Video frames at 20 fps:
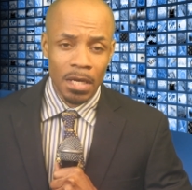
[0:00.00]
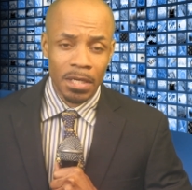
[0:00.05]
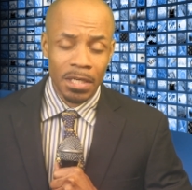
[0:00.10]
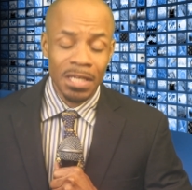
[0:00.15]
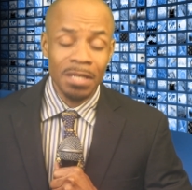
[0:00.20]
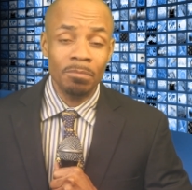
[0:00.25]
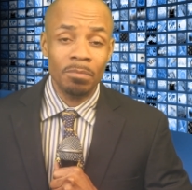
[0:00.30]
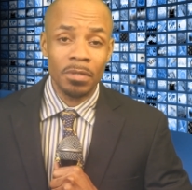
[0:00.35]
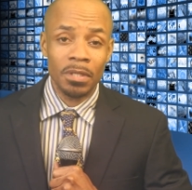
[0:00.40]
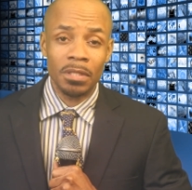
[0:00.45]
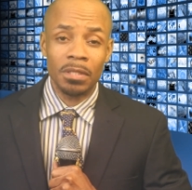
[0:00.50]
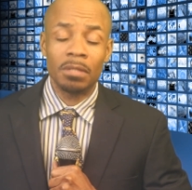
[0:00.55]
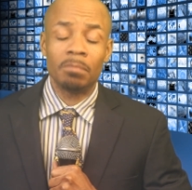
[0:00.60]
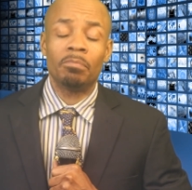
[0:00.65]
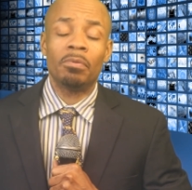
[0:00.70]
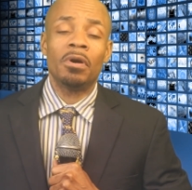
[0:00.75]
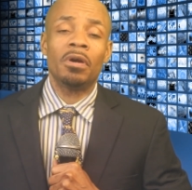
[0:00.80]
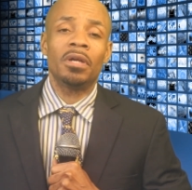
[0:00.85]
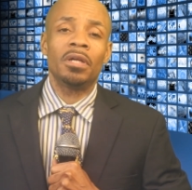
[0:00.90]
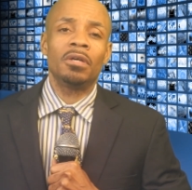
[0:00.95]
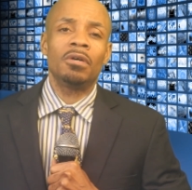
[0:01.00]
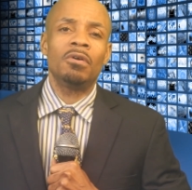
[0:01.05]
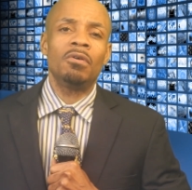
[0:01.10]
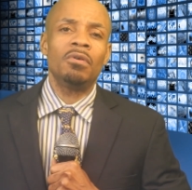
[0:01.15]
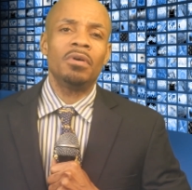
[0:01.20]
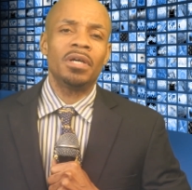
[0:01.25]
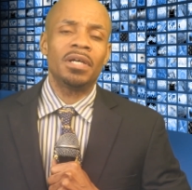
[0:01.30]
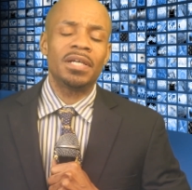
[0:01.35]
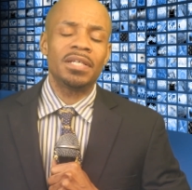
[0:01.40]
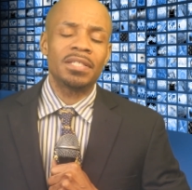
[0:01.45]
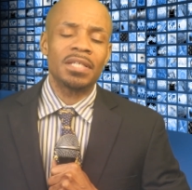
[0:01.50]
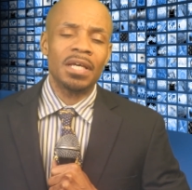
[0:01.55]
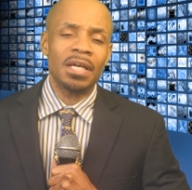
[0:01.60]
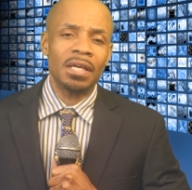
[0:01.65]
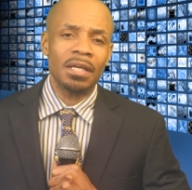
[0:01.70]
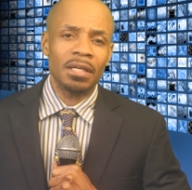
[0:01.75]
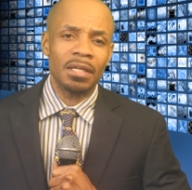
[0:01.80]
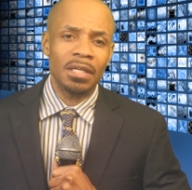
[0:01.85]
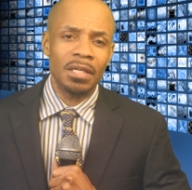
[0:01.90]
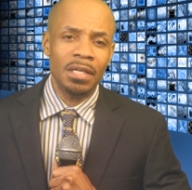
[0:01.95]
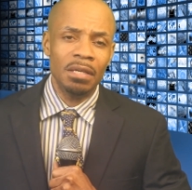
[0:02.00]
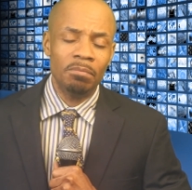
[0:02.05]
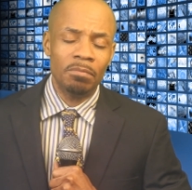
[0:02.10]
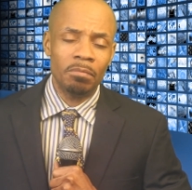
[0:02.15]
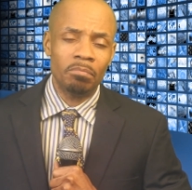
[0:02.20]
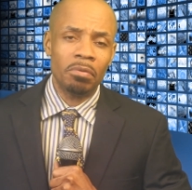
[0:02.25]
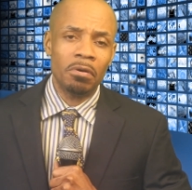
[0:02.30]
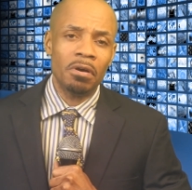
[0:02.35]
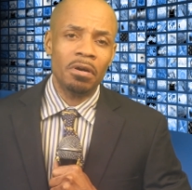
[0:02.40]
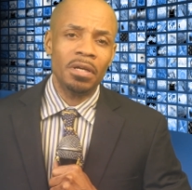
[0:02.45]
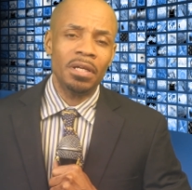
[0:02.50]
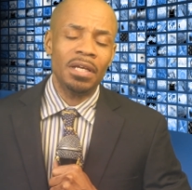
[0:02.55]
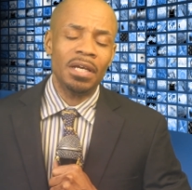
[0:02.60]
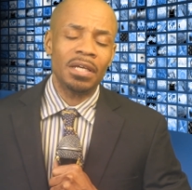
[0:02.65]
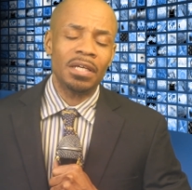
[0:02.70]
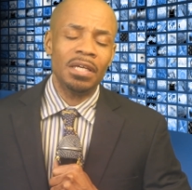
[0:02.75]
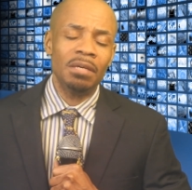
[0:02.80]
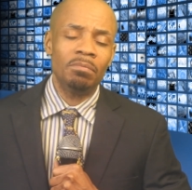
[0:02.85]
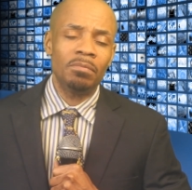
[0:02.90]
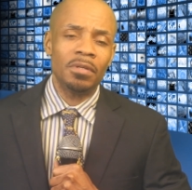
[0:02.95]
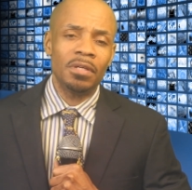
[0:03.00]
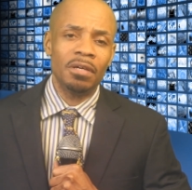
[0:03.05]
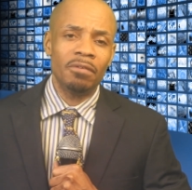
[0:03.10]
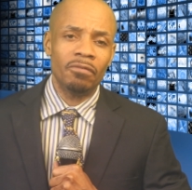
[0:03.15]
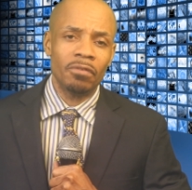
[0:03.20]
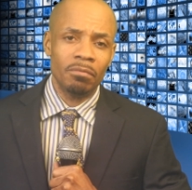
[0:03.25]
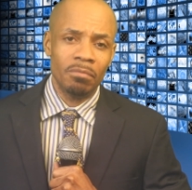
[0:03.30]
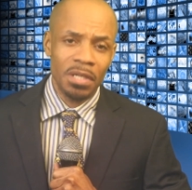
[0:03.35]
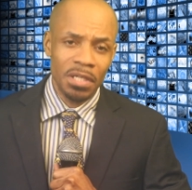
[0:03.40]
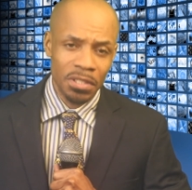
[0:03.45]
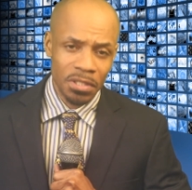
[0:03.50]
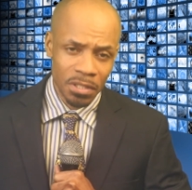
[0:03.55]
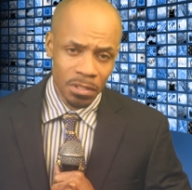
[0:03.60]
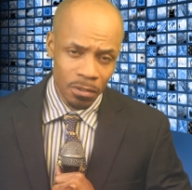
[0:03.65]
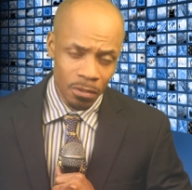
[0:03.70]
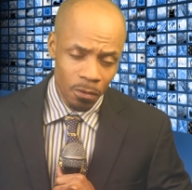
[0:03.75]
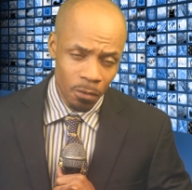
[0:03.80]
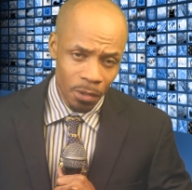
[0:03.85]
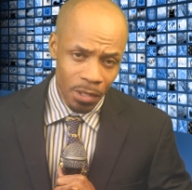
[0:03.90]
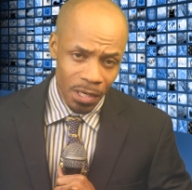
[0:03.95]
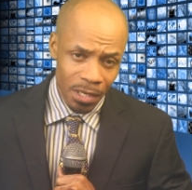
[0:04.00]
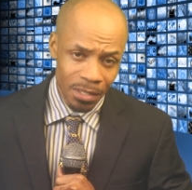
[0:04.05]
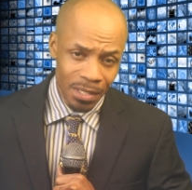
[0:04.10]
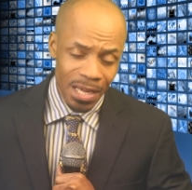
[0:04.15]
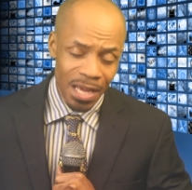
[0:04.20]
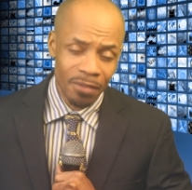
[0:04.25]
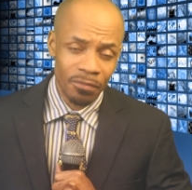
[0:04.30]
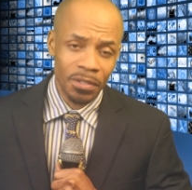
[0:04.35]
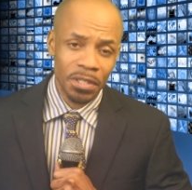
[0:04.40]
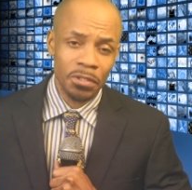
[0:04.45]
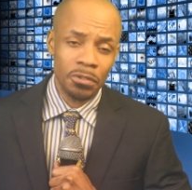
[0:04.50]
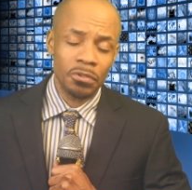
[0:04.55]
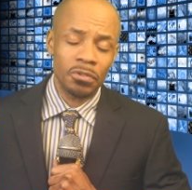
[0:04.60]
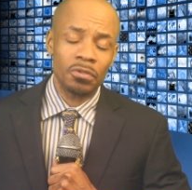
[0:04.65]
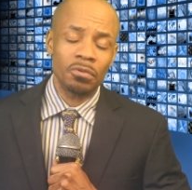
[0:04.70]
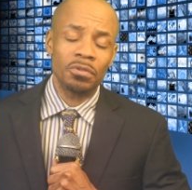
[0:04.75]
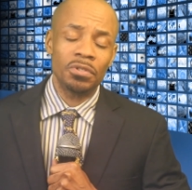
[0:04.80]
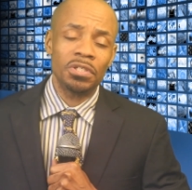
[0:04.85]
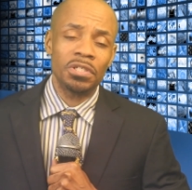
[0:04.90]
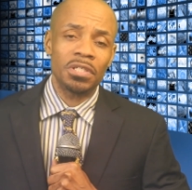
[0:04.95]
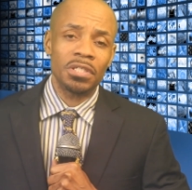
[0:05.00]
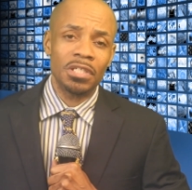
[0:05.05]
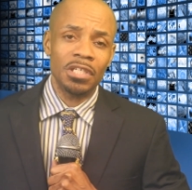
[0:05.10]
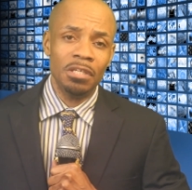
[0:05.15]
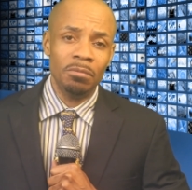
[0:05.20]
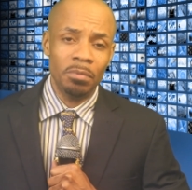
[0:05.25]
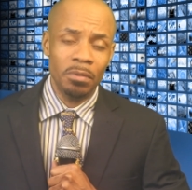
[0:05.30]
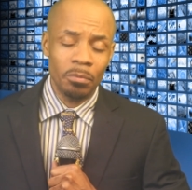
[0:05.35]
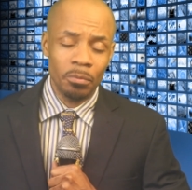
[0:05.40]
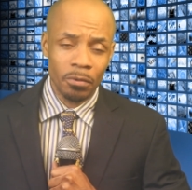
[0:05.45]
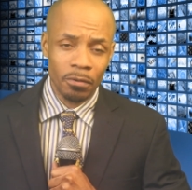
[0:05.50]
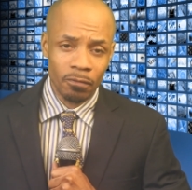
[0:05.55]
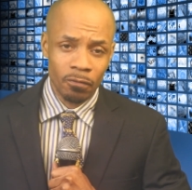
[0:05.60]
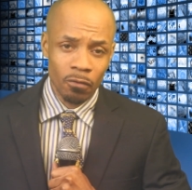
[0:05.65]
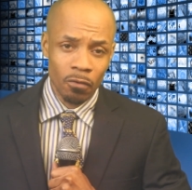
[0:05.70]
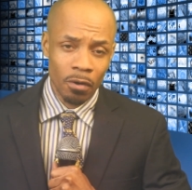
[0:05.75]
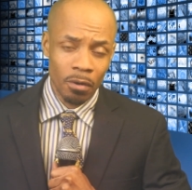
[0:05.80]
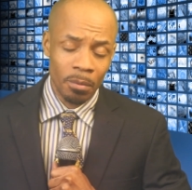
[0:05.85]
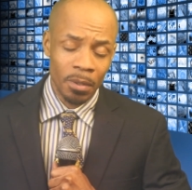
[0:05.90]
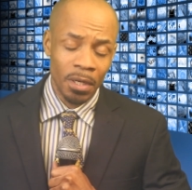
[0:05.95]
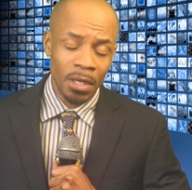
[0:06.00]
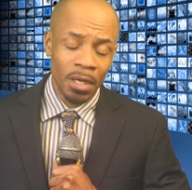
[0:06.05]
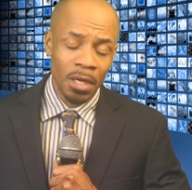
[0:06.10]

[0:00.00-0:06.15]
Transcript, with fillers: keep the party going because I keep the party, I keep the information going, I navigate your story just to keep people informed.